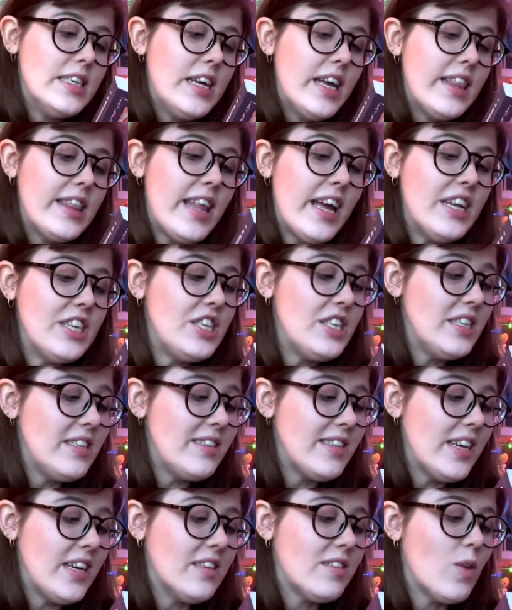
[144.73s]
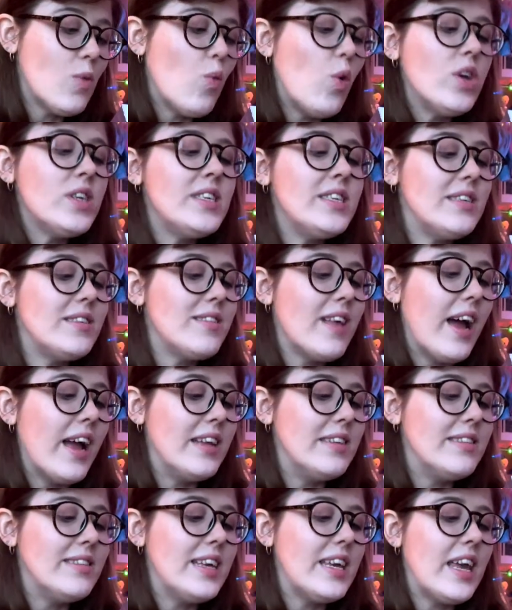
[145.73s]
Then she sees the wanted
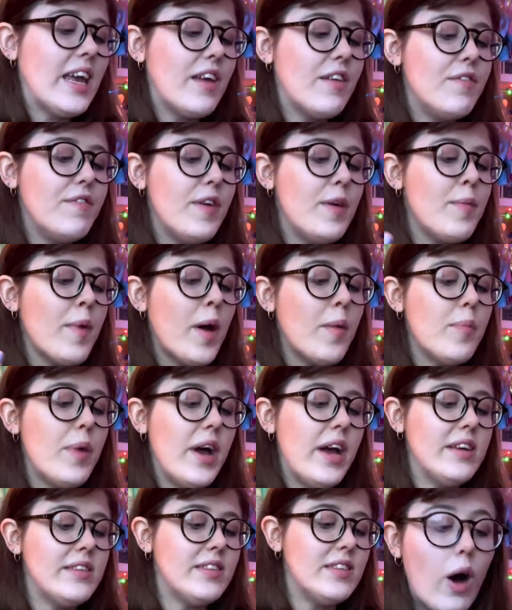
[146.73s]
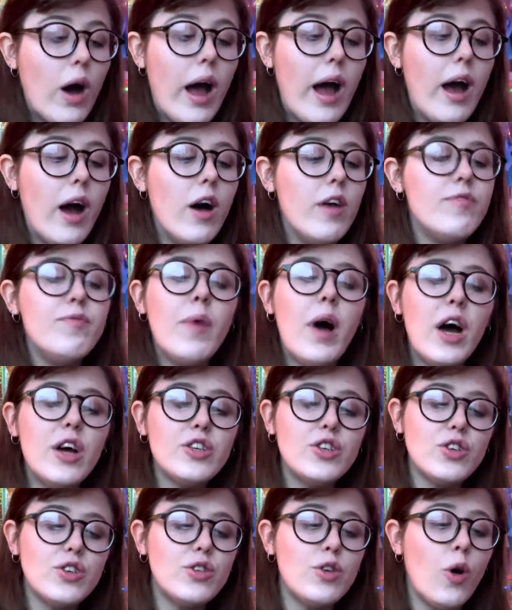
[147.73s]
sign seeking female persons of
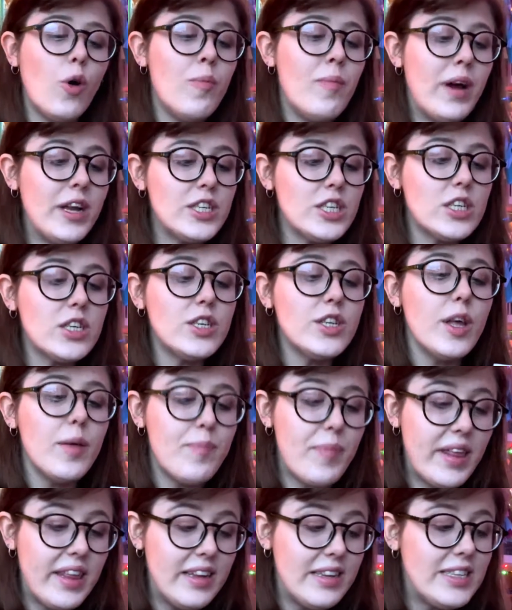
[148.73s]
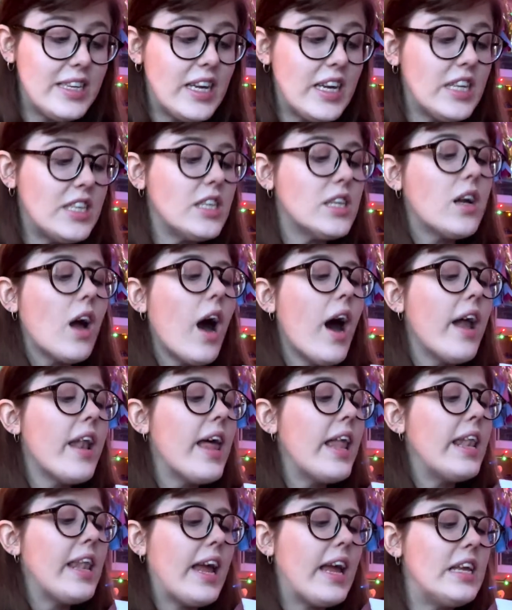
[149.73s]
martial or magical ability to guard
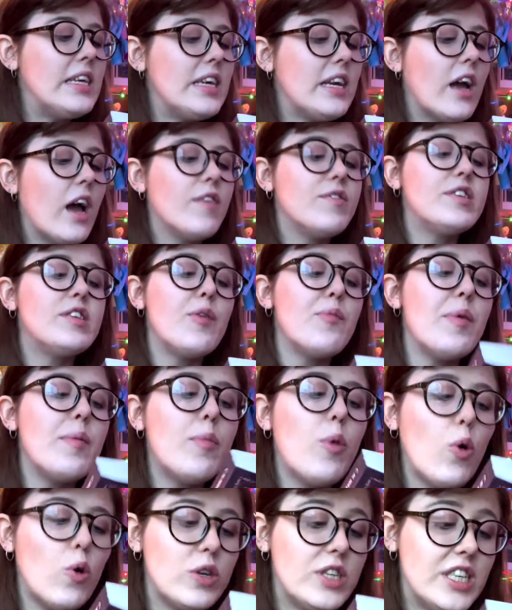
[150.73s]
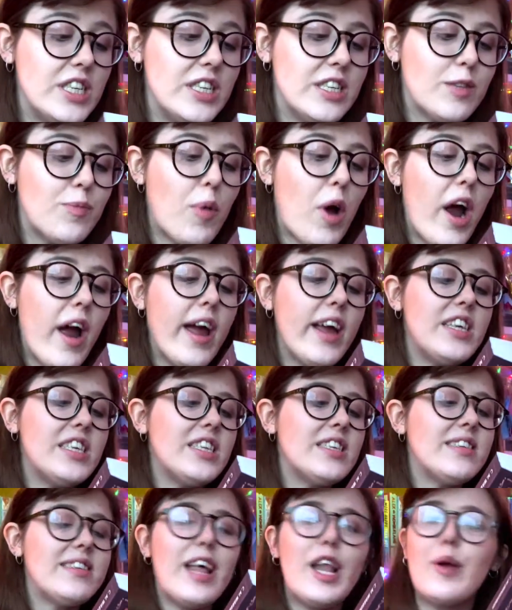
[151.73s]
a lady of some importance prior to
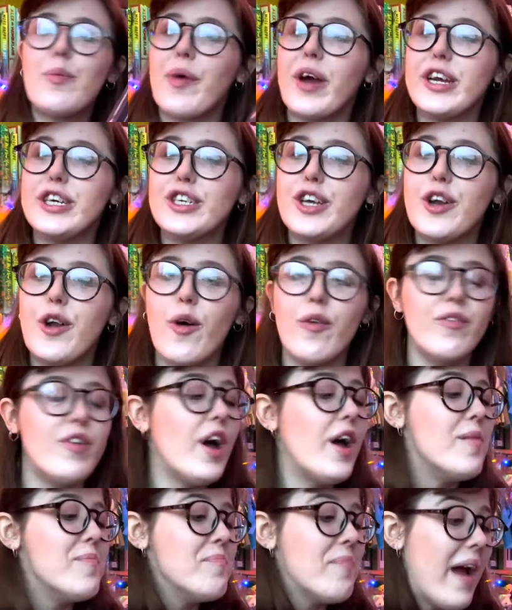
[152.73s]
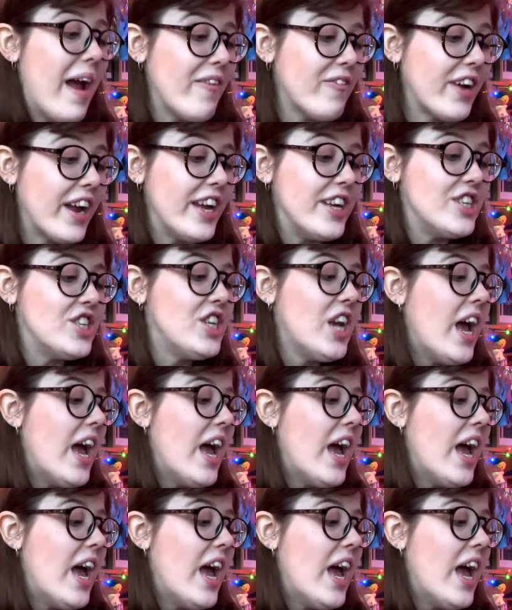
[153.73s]
the celebration of her marriage.